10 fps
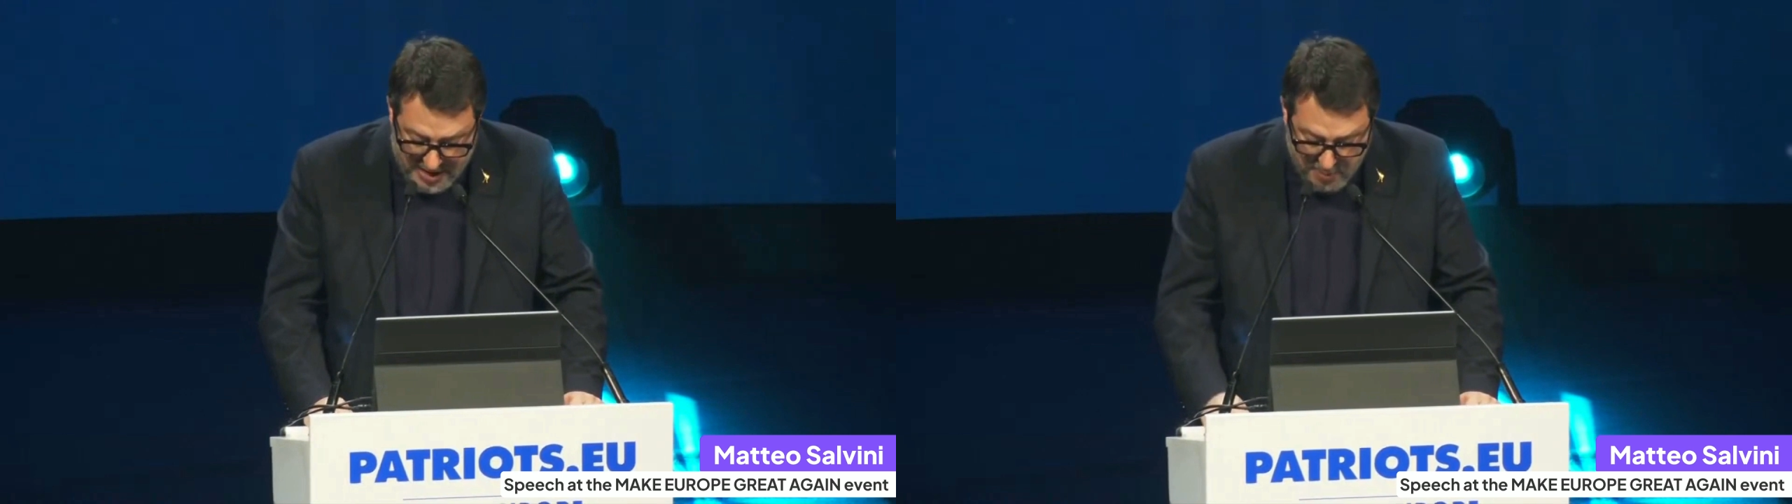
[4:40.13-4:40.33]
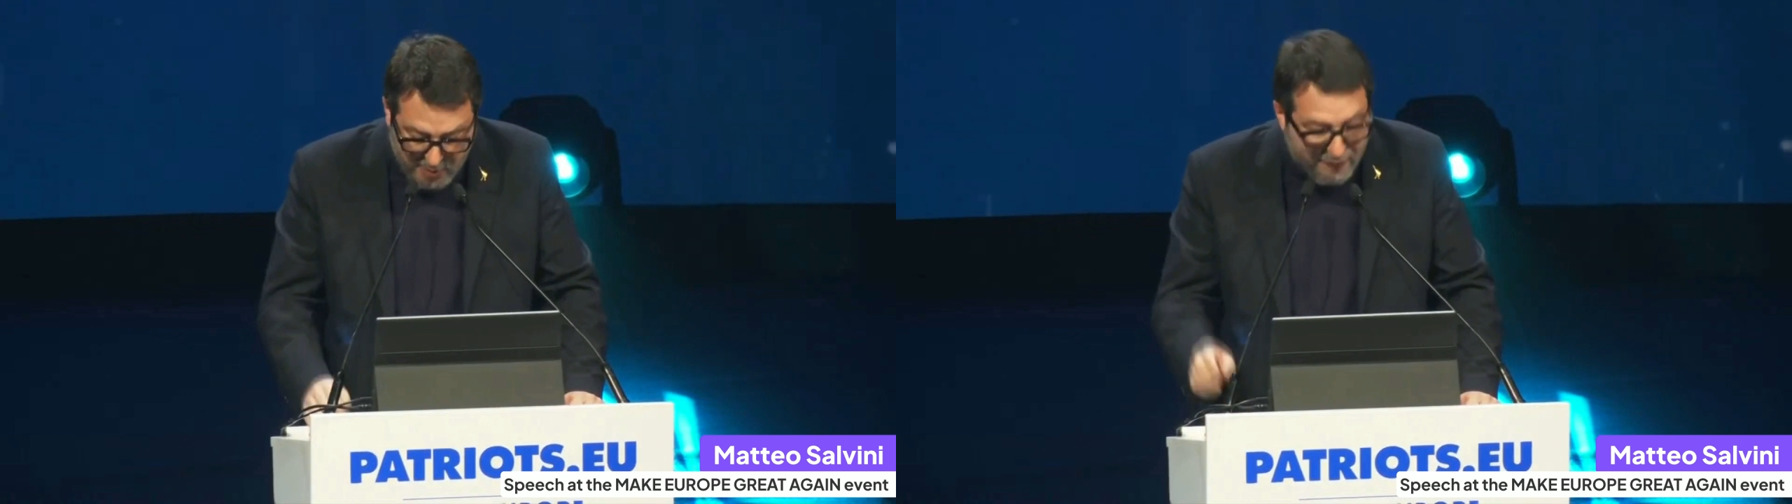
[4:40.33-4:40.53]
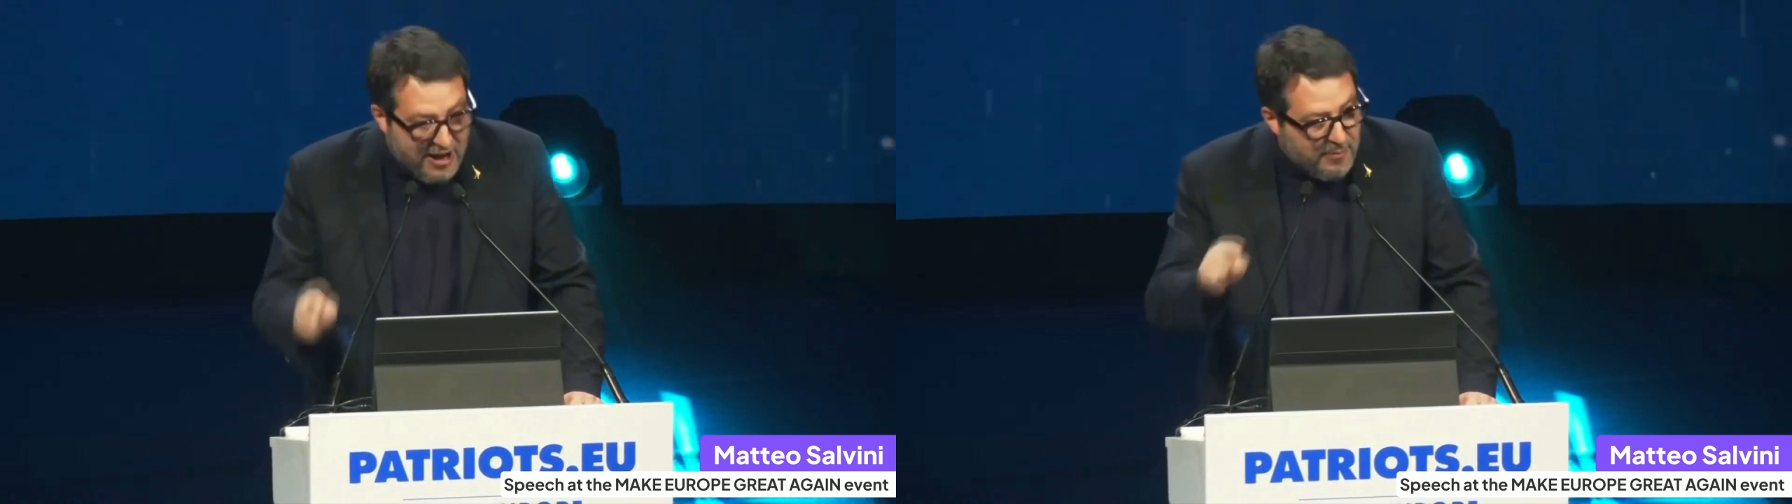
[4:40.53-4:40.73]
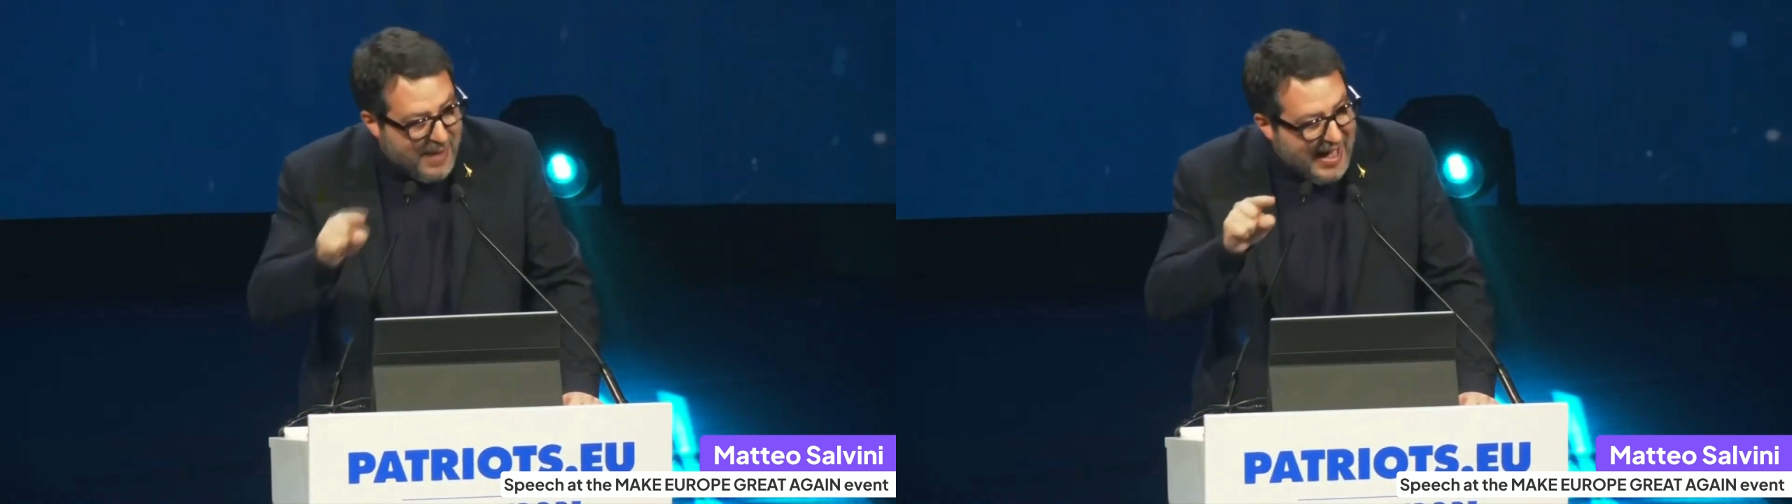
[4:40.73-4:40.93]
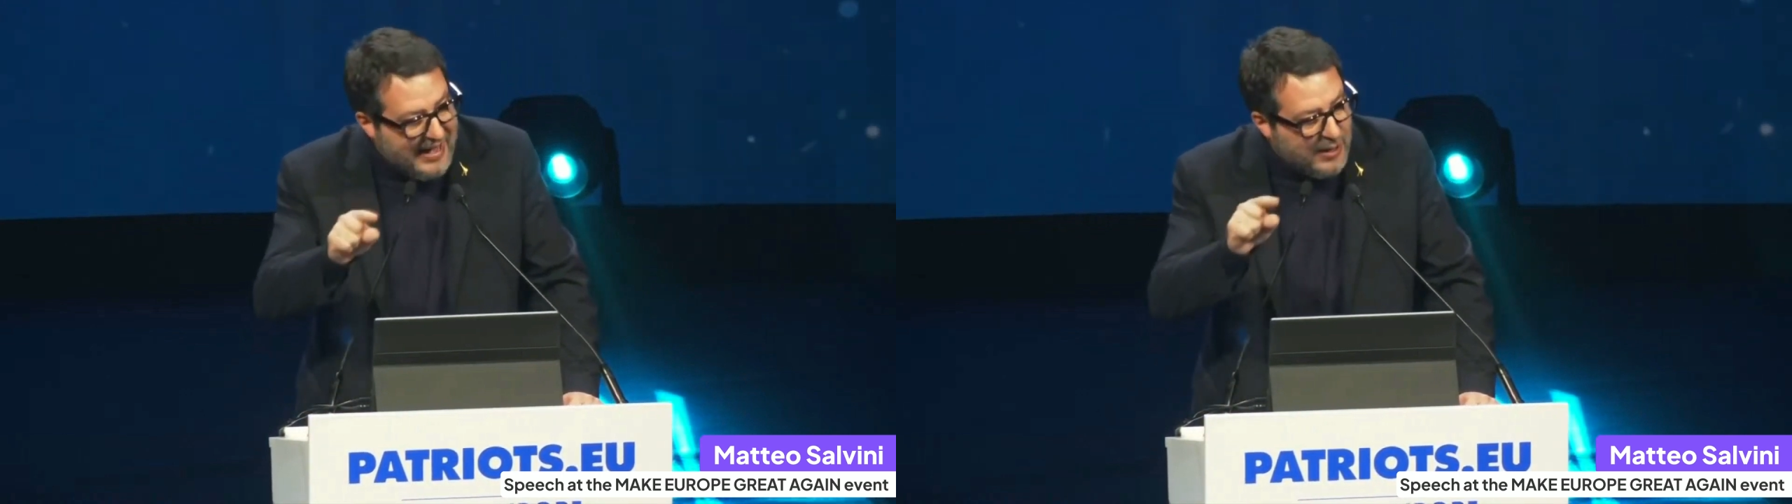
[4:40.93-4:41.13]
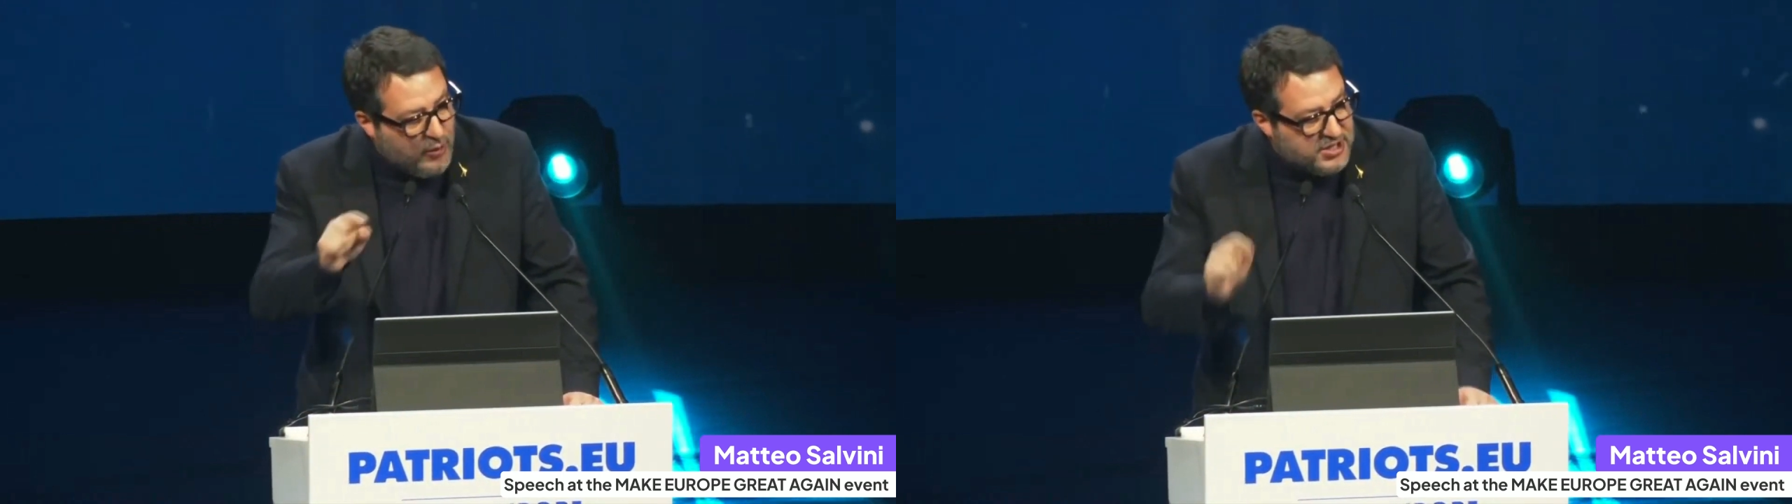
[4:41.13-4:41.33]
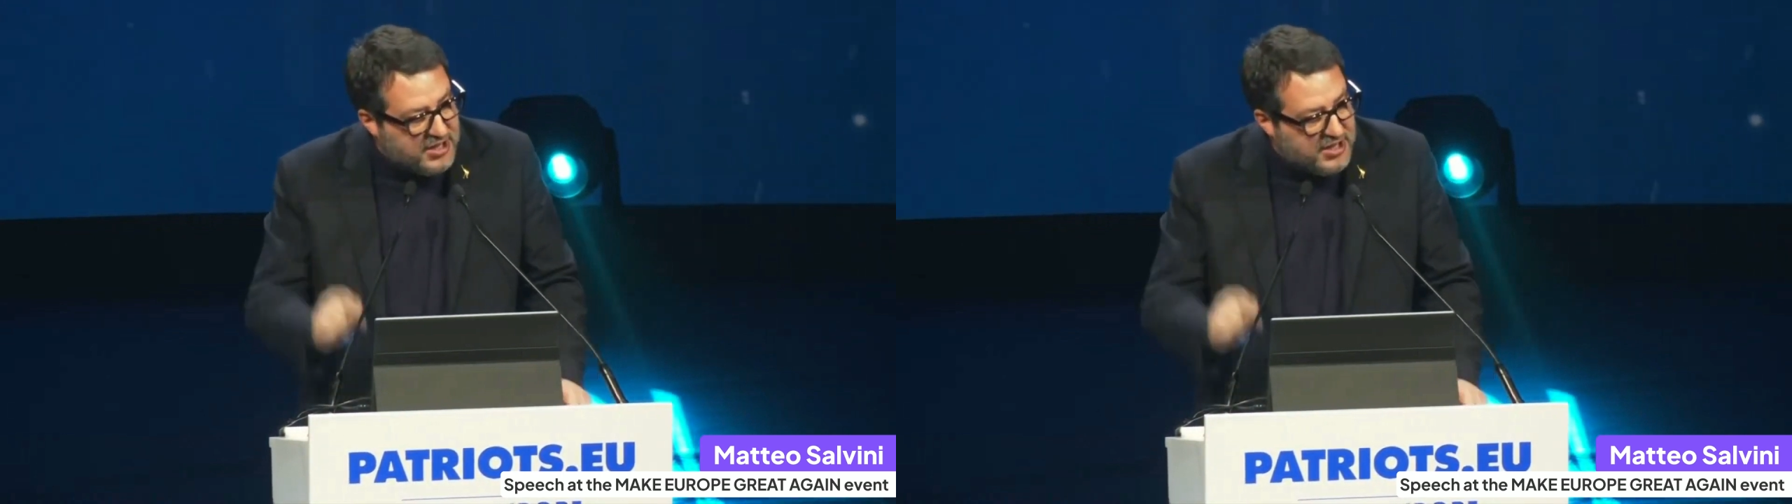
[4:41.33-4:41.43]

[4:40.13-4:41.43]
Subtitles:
make these follies